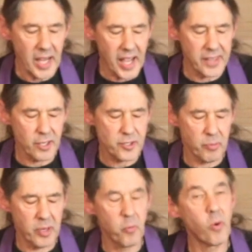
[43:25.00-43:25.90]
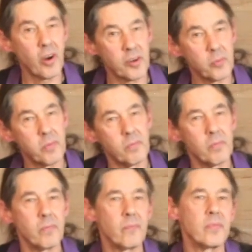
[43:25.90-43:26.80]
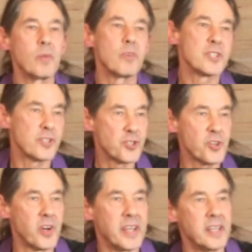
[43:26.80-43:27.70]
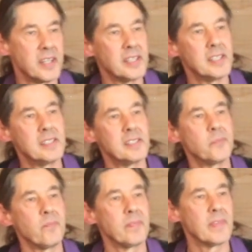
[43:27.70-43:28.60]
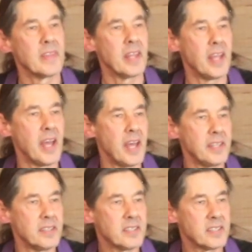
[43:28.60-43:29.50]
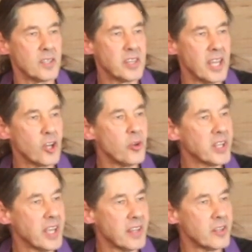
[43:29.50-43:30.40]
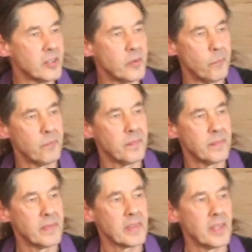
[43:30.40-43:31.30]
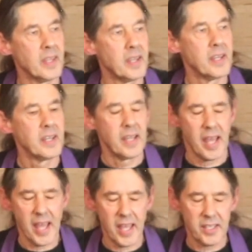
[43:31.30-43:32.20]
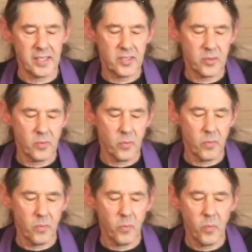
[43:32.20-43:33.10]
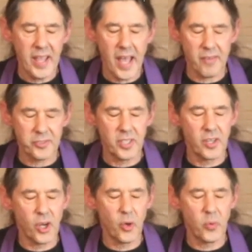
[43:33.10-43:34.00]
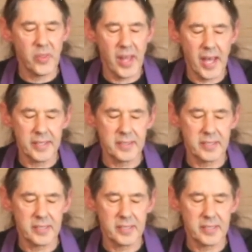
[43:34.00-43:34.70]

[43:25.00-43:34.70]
And there's a reward, which is joy. And they go together. And we have to know that